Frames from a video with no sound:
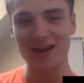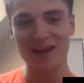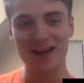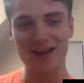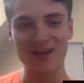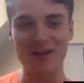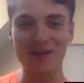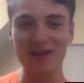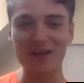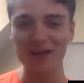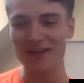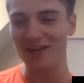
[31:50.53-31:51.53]
You'll have a
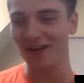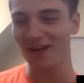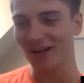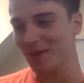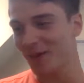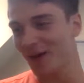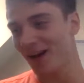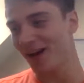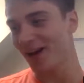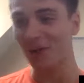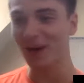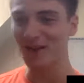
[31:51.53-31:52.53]
lovely time.
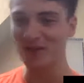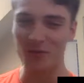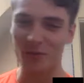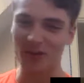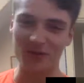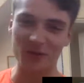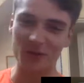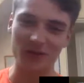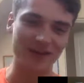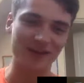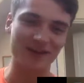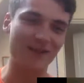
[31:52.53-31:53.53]
Accommodation will be
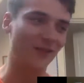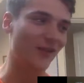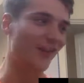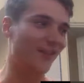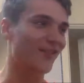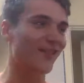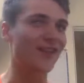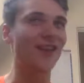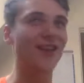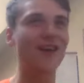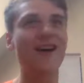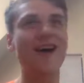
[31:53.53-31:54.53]
sorted, and everything's,
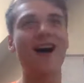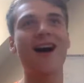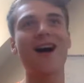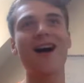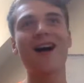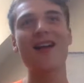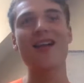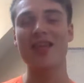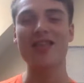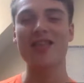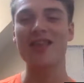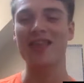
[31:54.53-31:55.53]

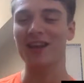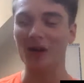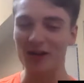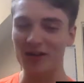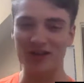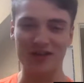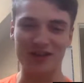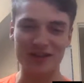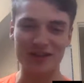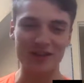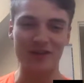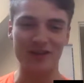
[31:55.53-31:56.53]
the colleges and the
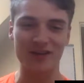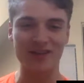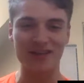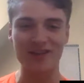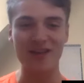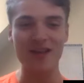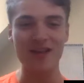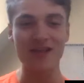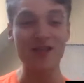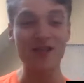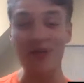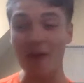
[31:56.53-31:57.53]
universities
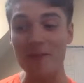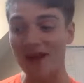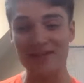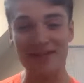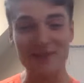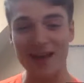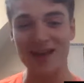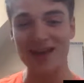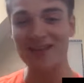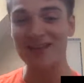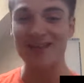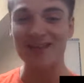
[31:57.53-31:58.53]
do their best to make it
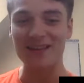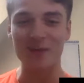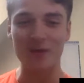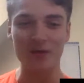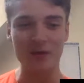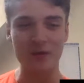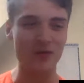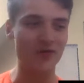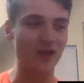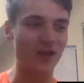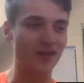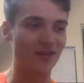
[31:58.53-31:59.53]
as easy as possible to
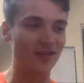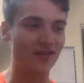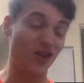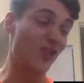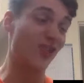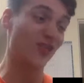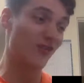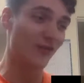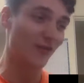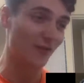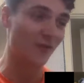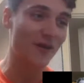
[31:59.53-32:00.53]
transition
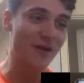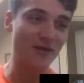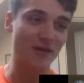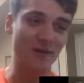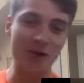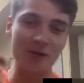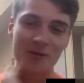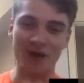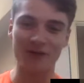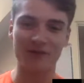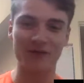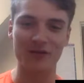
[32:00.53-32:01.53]
from home
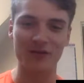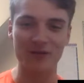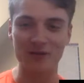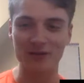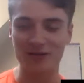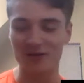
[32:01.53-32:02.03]
life to